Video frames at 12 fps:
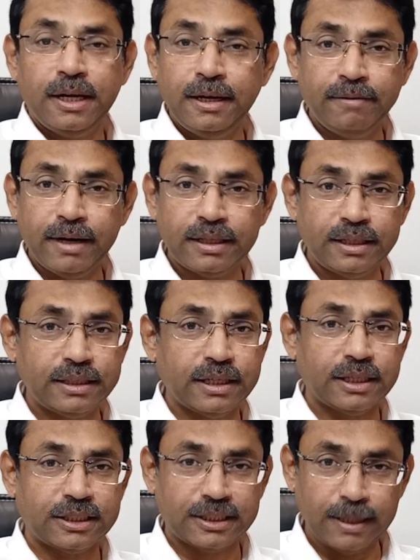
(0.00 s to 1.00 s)
In fact,
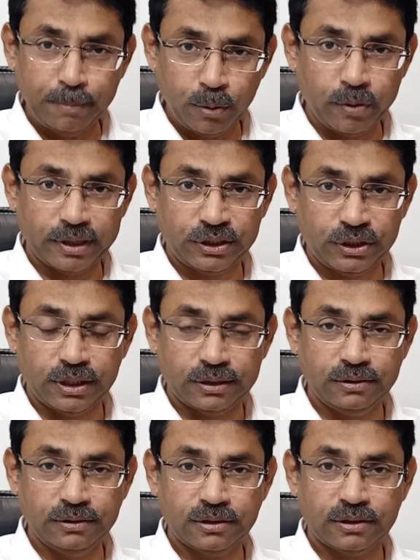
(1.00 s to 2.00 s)
these are
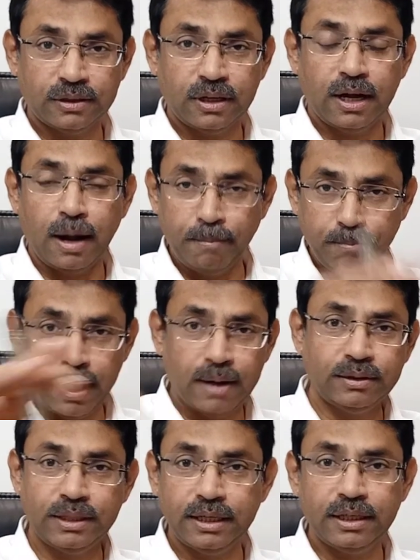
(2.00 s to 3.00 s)
sub-questions
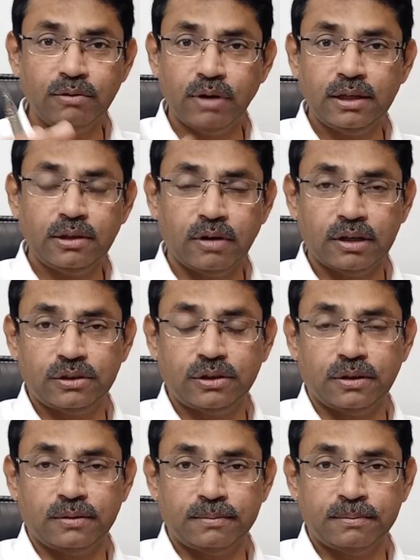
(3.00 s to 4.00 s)
compounded in one
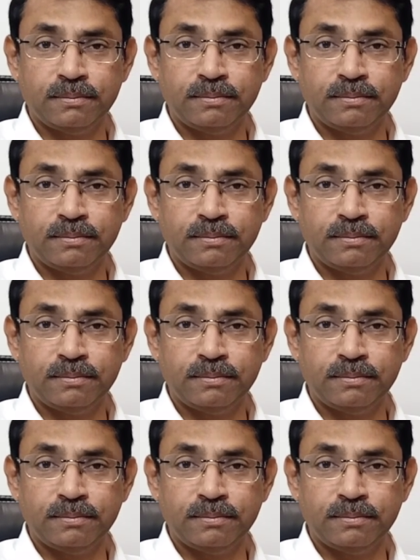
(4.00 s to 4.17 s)
question.